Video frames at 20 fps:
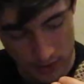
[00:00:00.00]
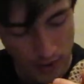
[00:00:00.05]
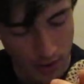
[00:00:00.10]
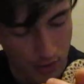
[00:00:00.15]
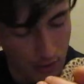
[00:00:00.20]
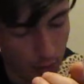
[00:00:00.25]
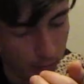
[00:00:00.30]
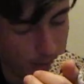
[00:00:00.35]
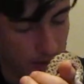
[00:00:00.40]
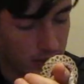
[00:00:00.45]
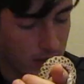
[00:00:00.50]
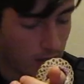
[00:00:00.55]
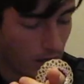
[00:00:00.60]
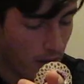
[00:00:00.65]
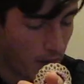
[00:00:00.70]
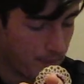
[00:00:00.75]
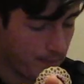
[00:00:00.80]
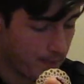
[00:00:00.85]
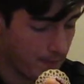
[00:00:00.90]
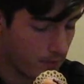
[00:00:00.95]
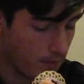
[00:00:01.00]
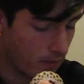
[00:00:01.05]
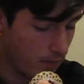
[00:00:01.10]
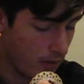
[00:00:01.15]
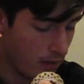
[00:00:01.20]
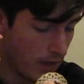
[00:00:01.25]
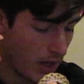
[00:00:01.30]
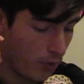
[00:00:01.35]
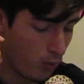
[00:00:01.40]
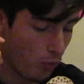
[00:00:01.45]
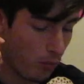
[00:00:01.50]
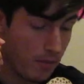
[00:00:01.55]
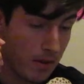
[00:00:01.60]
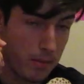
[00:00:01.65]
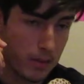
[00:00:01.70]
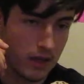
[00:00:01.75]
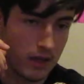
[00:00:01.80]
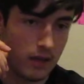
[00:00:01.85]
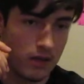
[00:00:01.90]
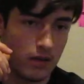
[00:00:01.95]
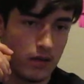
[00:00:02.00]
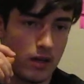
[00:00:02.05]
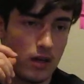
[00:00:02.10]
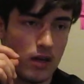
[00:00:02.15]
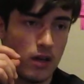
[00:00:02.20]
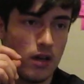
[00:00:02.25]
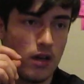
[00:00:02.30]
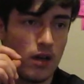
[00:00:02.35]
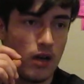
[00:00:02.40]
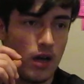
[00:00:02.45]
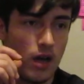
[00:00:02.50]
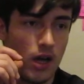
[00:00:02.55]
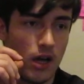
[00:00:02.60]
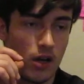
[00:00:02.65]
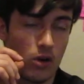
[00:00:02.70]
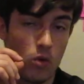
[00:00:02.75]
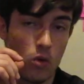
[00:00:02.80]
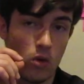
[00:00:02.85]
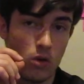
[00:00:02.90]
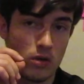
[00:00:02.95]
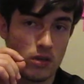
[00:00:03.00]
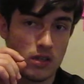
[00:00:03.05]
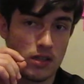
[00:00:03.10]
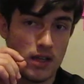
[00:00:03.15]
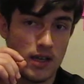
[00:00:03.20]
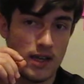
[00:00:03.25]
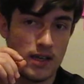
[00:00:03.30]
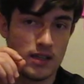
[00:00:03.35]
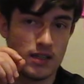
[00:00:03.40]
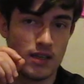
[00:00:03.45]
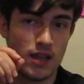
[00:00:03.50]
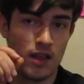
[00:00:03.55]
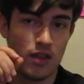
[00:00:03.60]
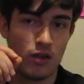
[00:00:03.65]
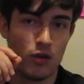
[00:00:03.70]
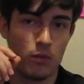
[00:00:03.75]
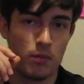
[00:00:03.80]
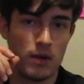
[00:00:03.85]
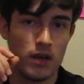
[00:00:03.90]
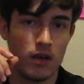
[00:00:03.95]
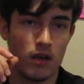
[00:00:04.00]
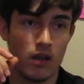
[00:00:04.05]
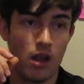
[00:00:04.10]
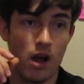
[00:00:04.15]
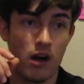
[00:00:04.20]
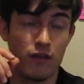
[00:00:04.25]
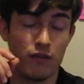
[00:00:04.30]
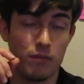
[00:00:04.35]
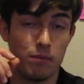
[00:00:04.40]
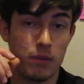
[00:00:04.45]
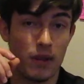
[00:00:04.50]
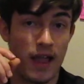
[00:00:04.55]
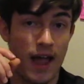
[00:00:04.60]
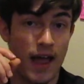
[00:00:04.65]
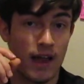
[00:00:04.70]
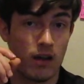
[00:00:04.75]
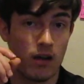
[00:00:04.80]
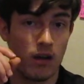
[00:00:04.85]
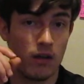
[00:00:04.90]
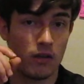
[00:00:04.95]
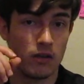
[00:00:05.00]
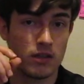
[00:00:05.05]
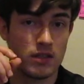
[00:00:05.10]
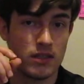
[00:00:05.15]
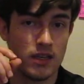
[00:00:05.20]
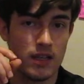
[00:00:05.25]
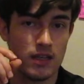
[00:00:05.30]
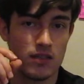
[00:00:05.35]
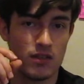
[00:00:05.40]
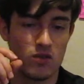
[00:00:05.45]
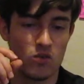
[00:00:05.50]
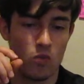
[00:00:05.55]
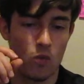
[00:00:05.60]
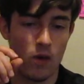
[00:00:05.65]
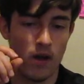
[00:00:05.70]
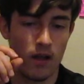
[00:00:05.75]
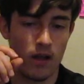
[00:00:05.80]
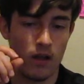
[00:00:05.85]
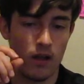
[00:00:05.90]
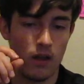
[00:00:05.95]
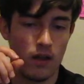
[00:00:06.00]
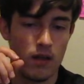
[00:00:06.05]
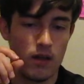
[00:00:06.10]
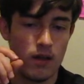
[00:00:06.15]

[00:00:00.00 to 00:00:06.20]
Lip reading: then there'll be some that will mimic coral snakes, and there'll be a lot of black colored snakes as well.